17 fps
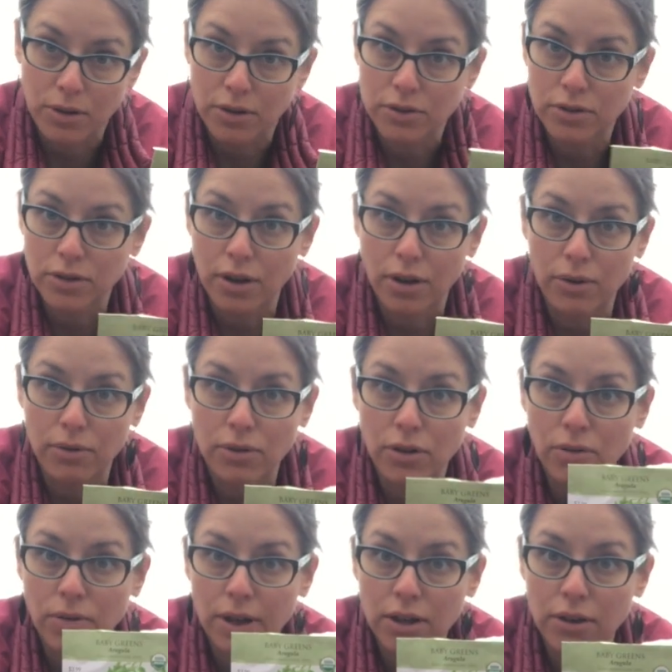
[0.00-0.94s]
So the
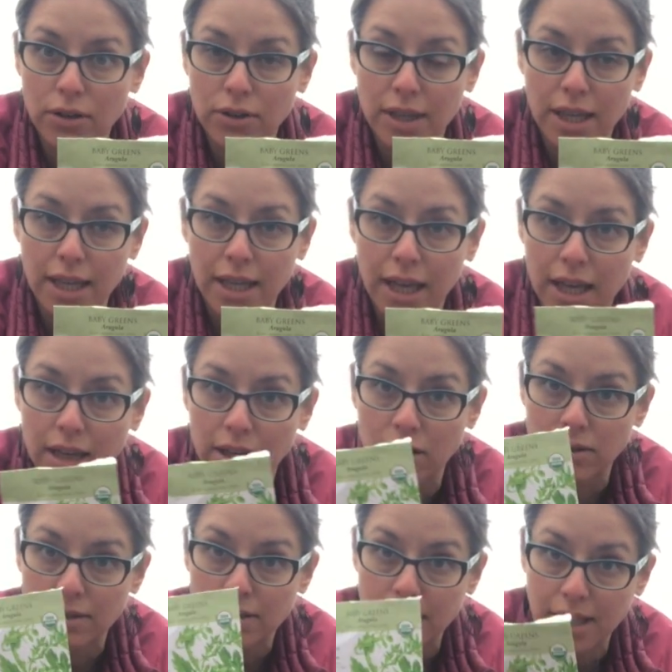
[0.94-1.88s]
quicker you can get your
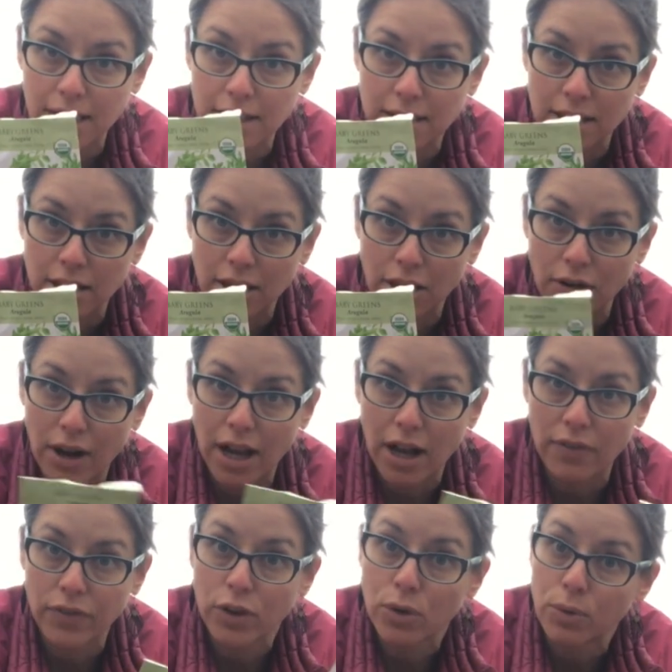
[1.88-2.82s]
seeds into the
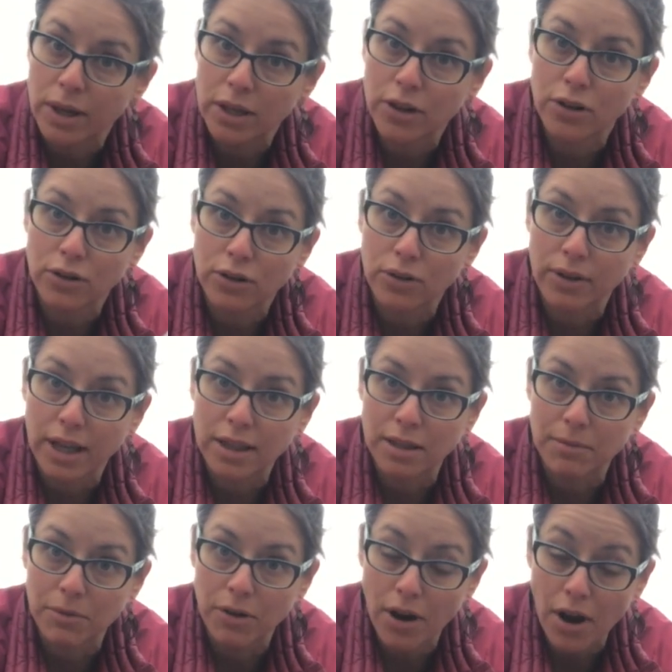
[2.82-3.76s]
ground, the quicker you'll get
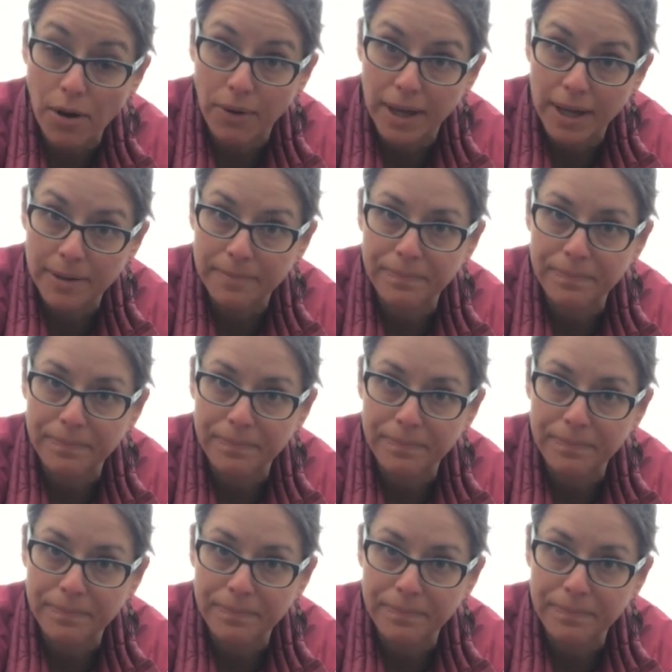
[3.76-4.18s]
them growing.